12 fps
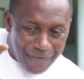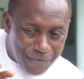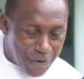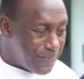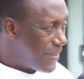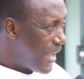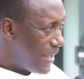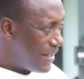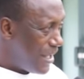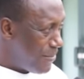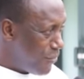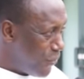From there,
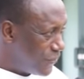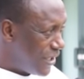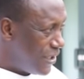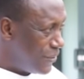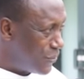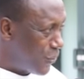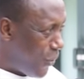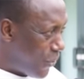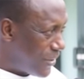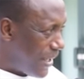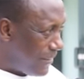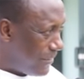they moved into
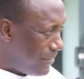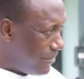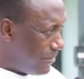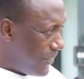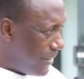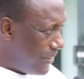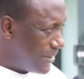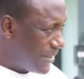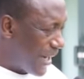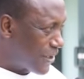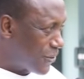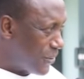other
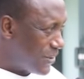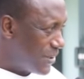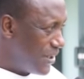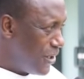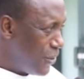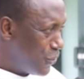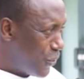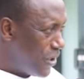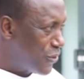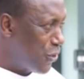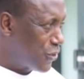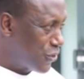sectors to
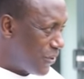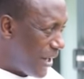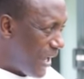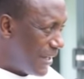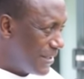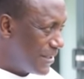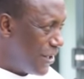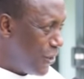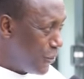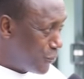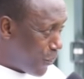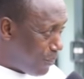industrialize,
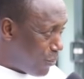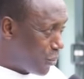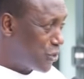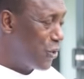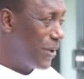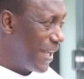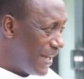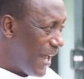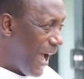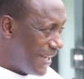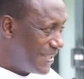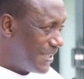to push
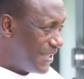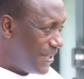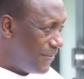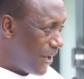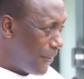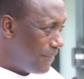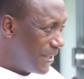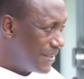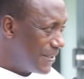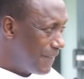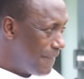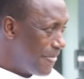again IT
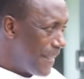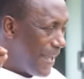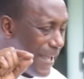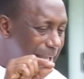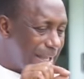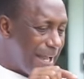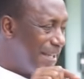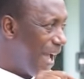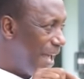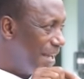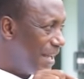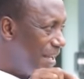development. Can
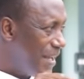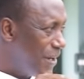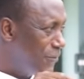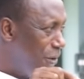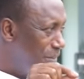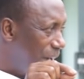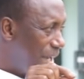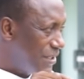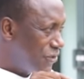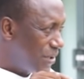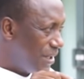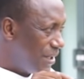Ghana learn from a
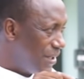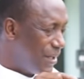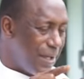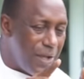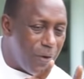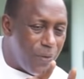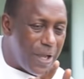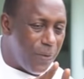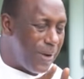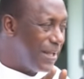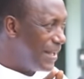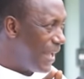country
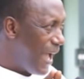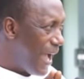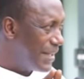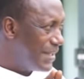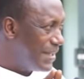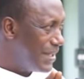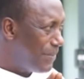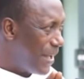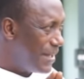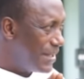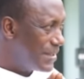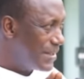where when they had
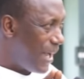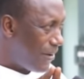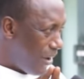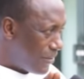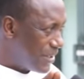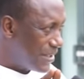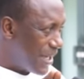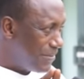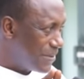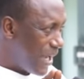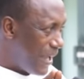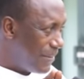independence around the
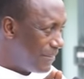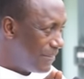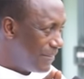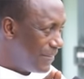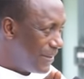same time,